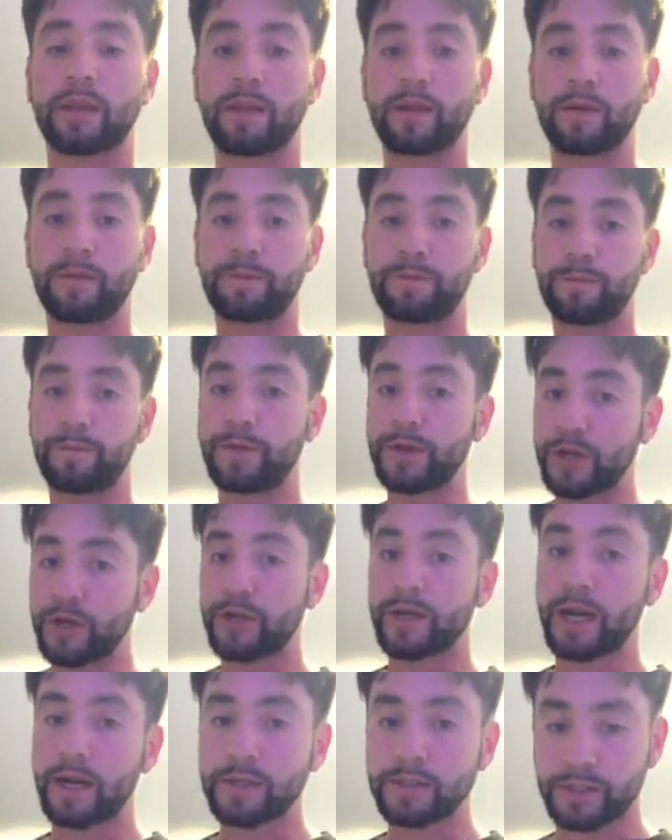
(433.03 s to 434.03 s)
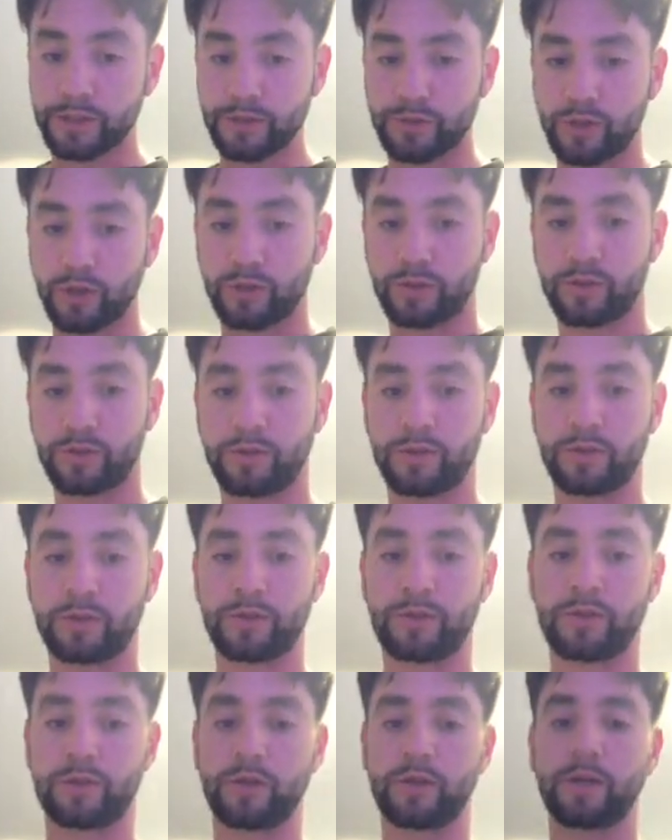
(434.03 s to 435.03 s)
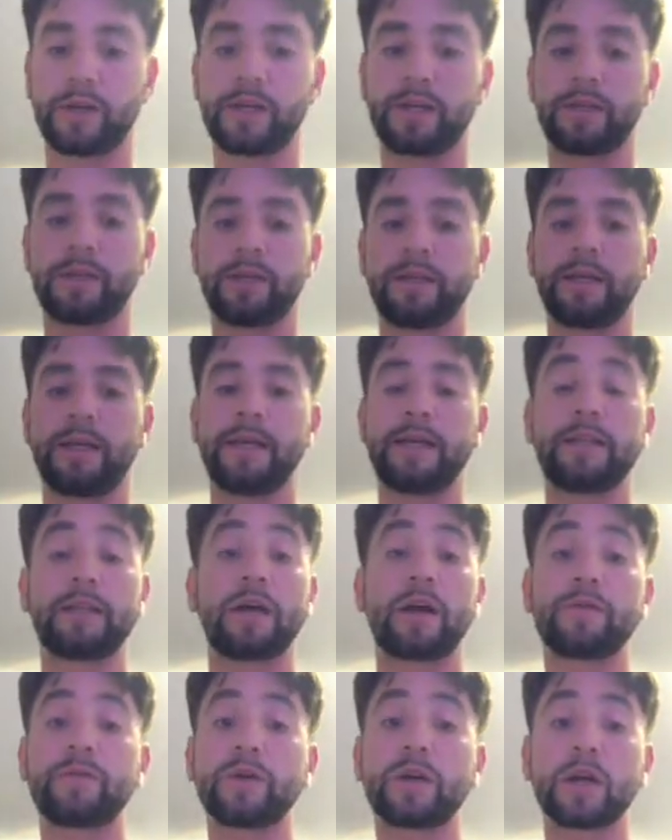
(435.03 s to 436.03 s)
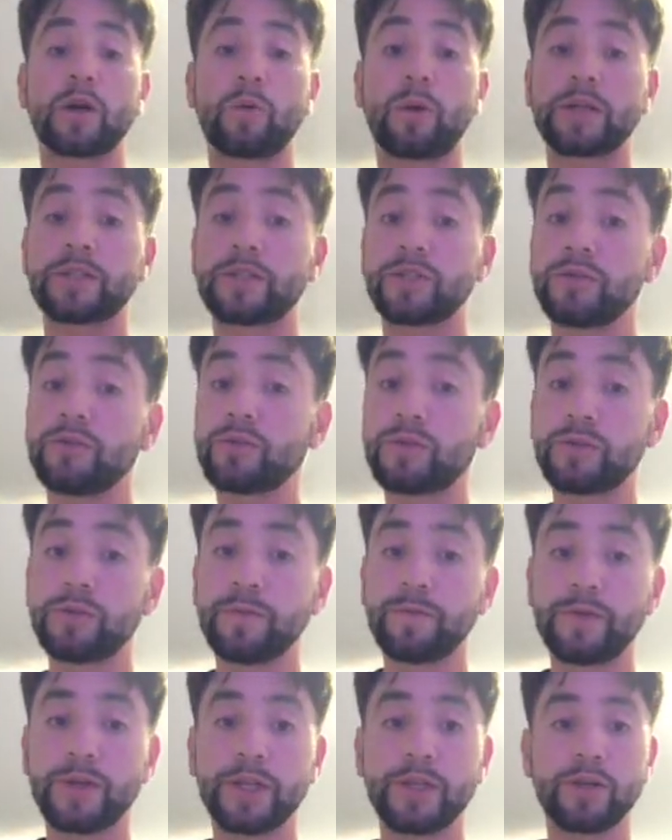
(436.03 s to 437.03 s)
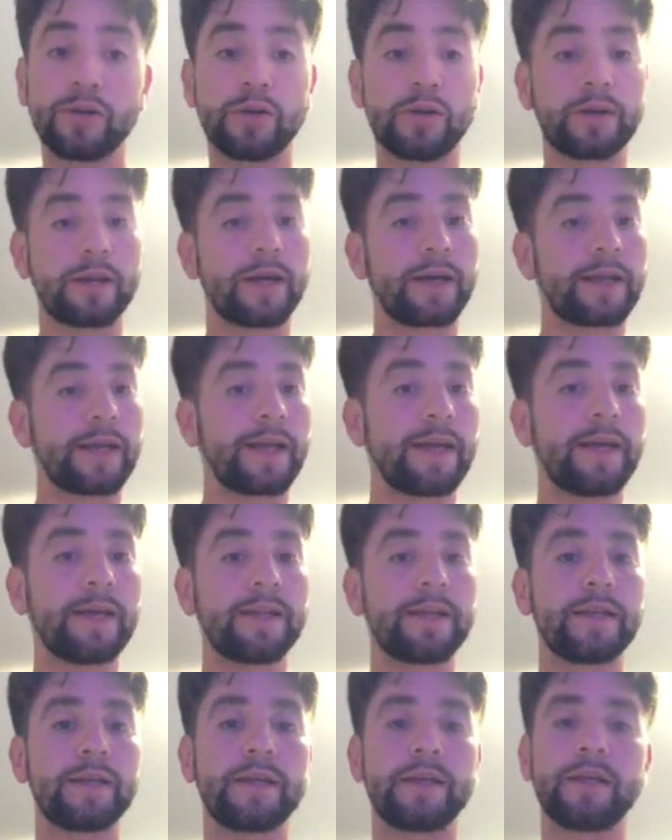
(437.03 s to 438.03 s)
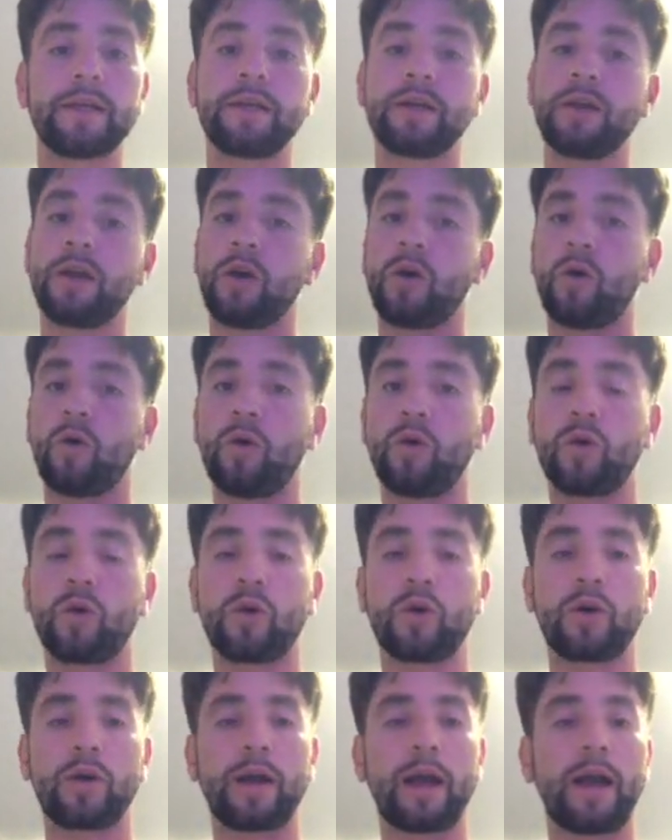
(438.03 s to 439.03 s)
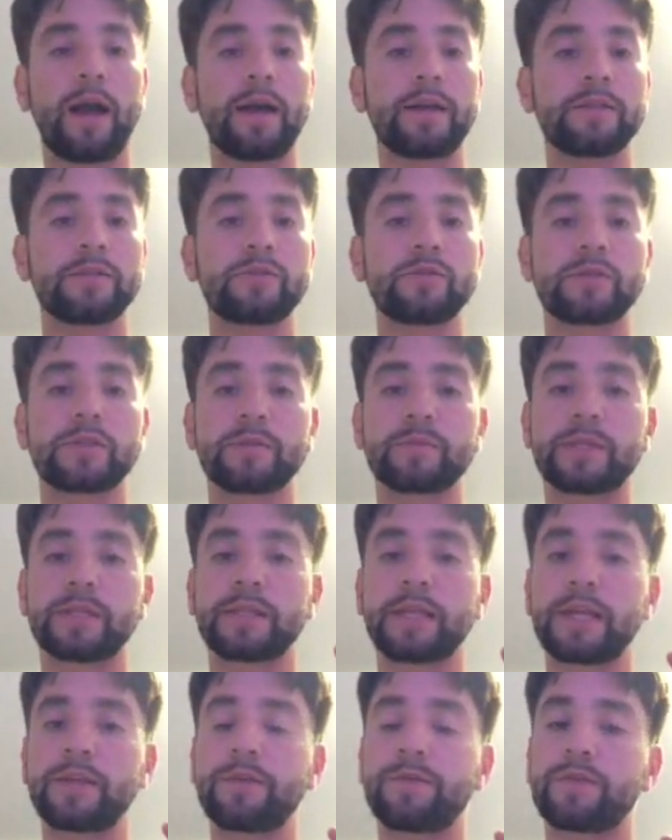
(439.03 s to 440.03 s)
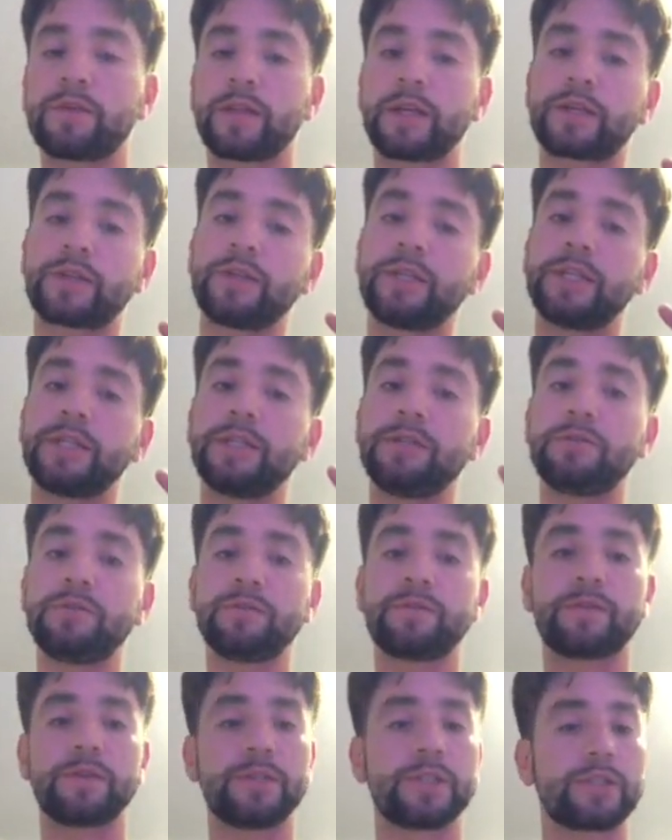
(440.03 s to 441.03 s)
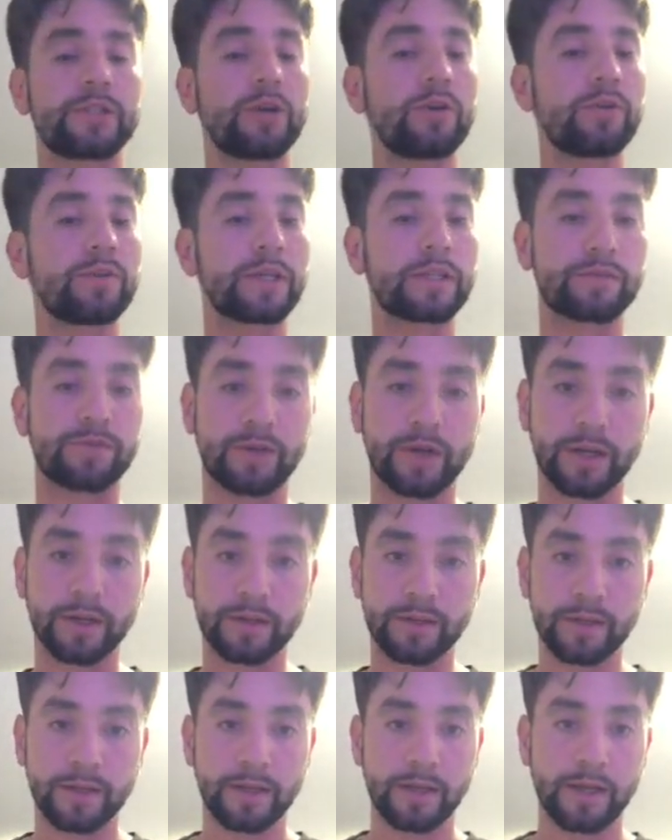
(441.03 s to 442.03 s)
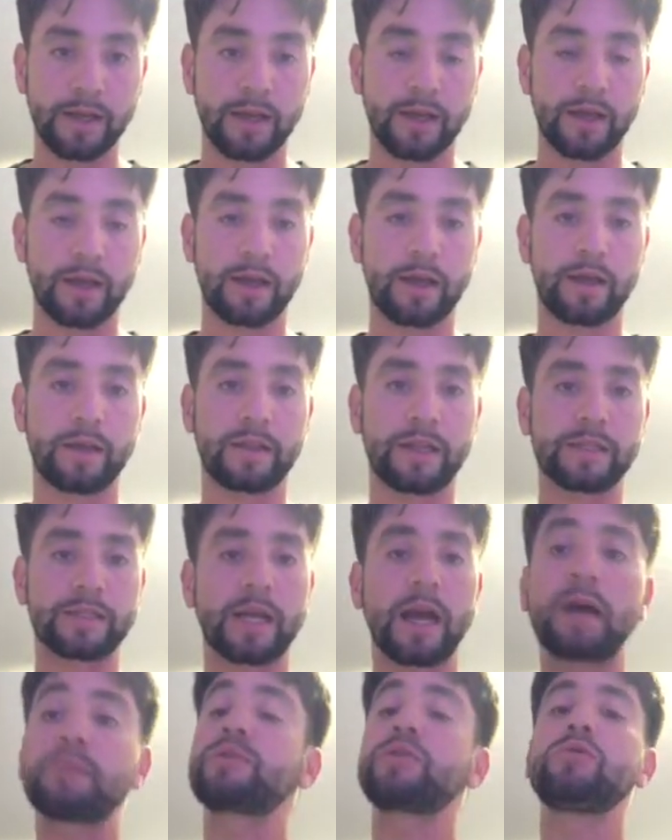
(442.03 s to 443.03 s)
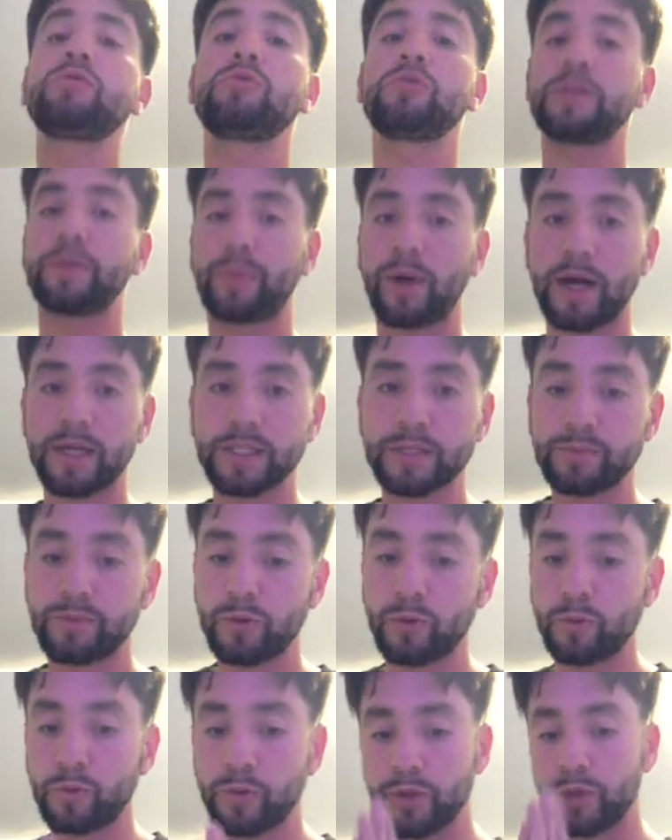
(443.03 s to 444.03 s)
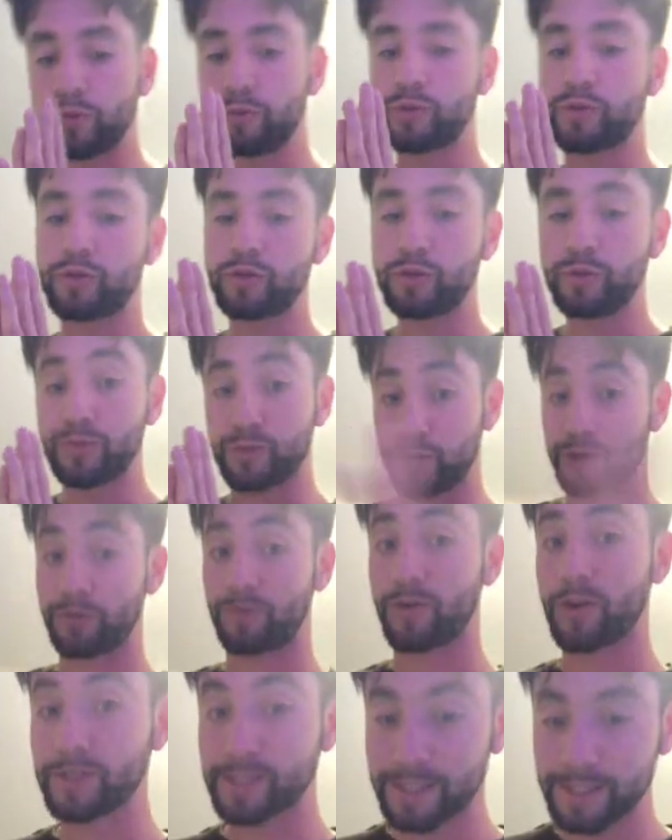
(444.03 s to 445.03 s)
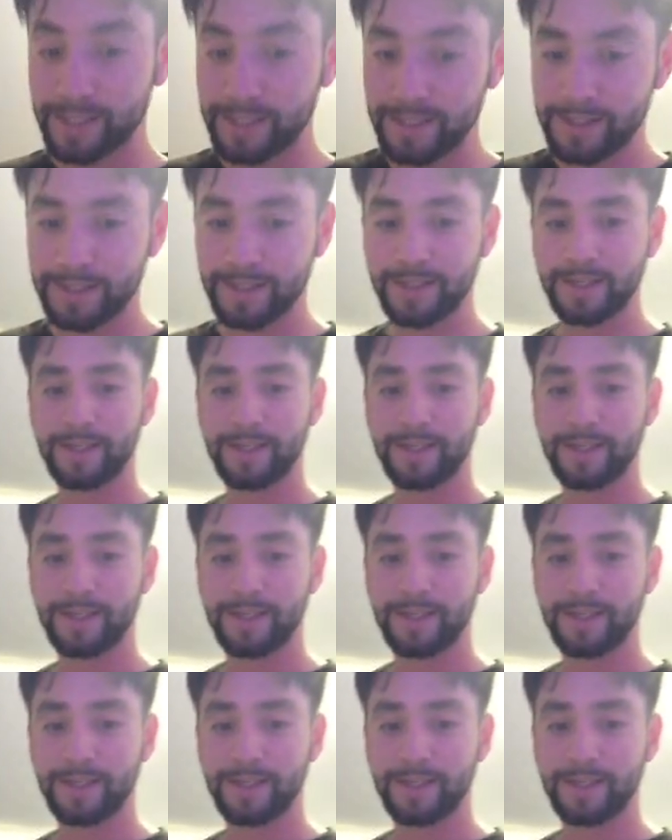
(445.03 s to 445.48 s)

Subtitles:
figure it out as you go, all right? Now, if you got to watch a YouTube video on how to edit or how to do something that you feel like you need to do for your show, that's fine. And that's absolutely possible with YouTube University.